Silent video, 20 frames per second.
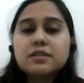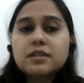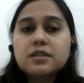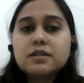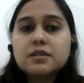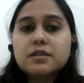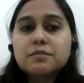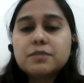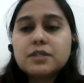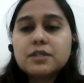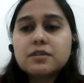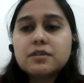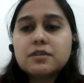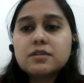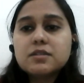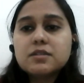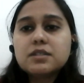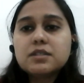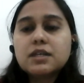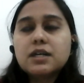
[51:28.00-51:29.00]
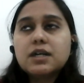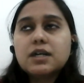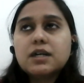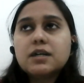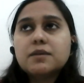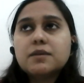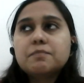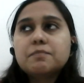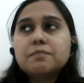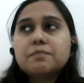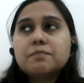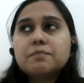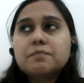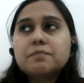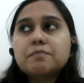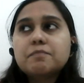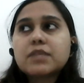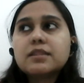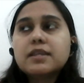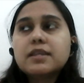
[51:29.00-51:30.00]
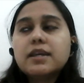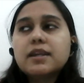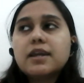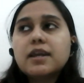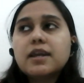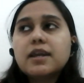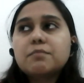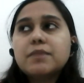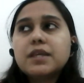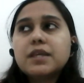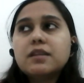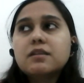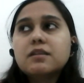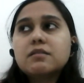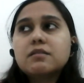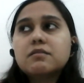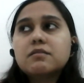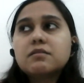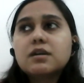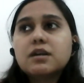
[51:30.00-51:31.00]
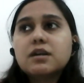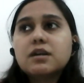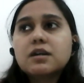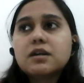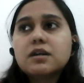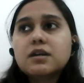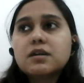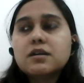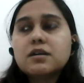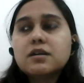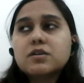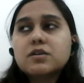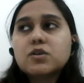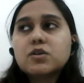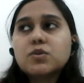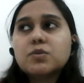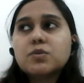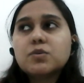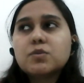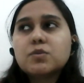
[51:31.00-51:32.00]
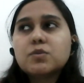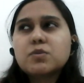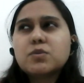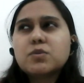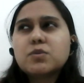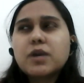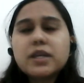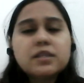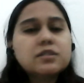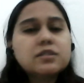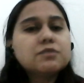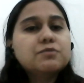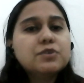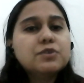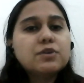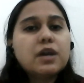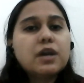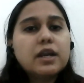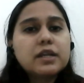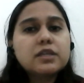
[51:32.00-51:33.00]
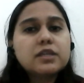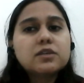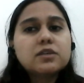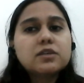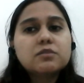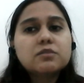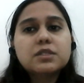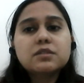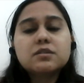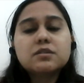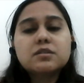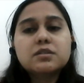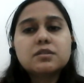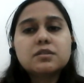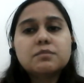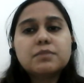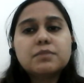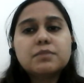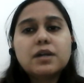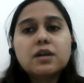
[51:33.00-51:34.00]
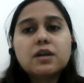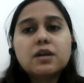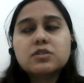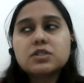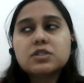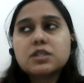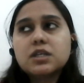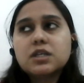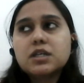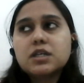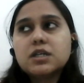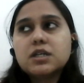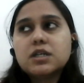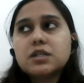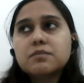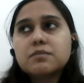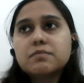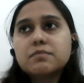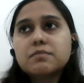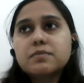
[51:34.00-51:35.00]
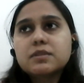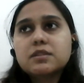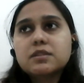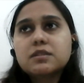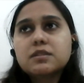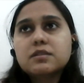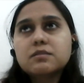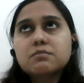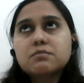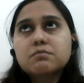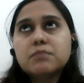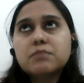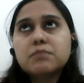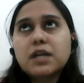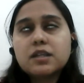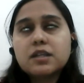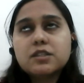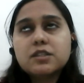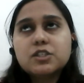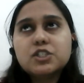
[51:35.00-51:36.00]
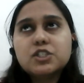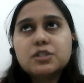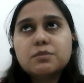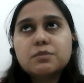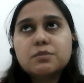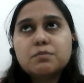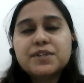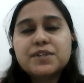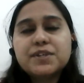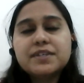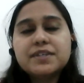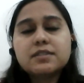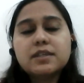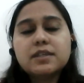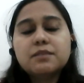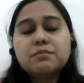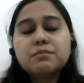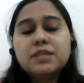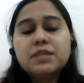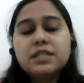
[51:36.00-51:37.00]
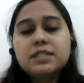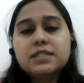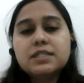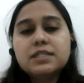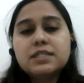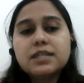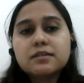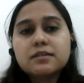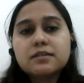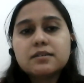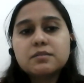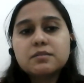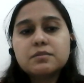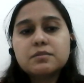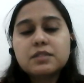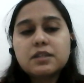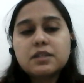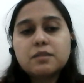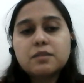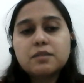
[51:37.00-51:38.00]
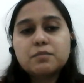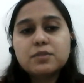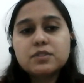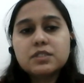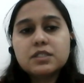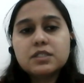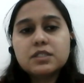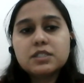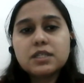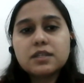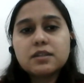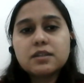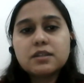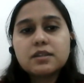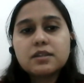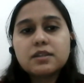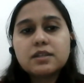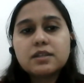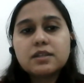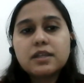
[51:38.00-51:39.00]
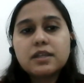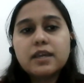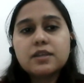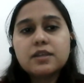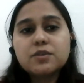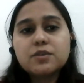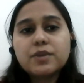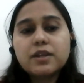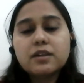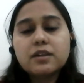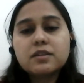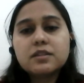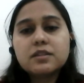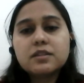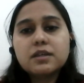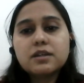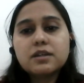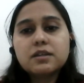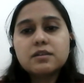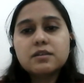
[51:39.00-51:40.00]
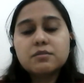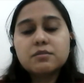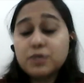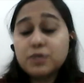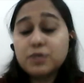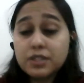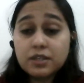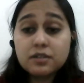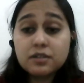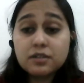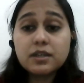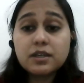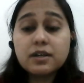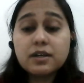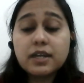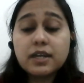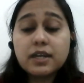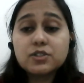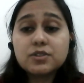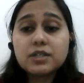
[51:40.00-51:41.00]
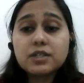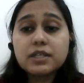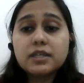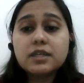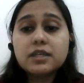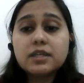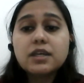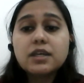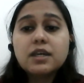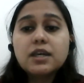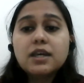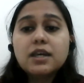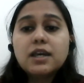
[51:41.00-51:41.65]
scenario, because there had been quite a few arguments about the Bangladeshi press and media, their position, and whether they are actually